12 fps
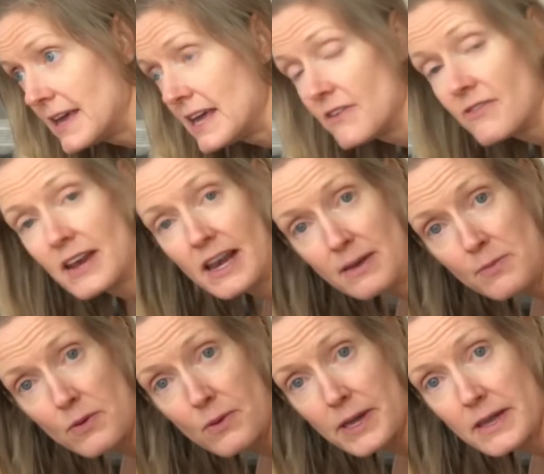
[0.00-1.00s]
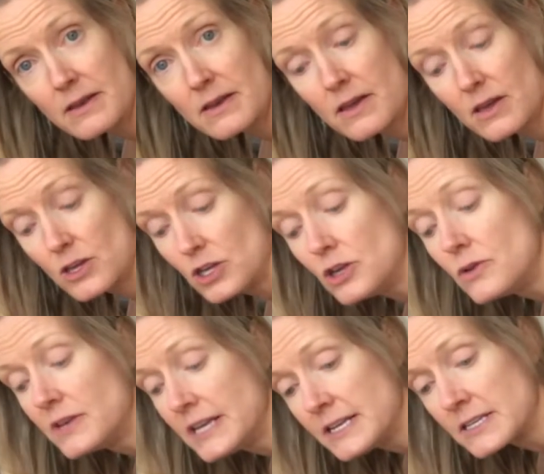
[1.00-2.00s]
If at any point you
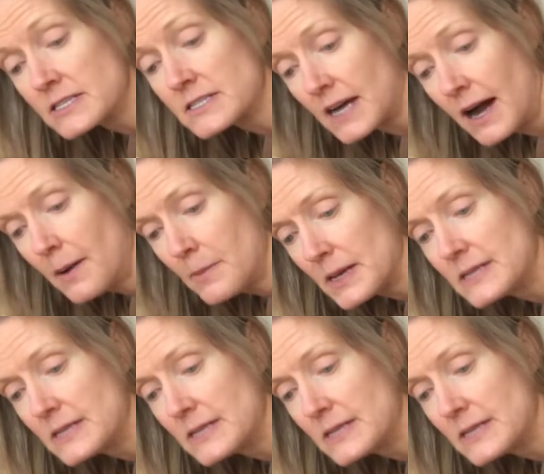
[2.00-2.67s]
need to stop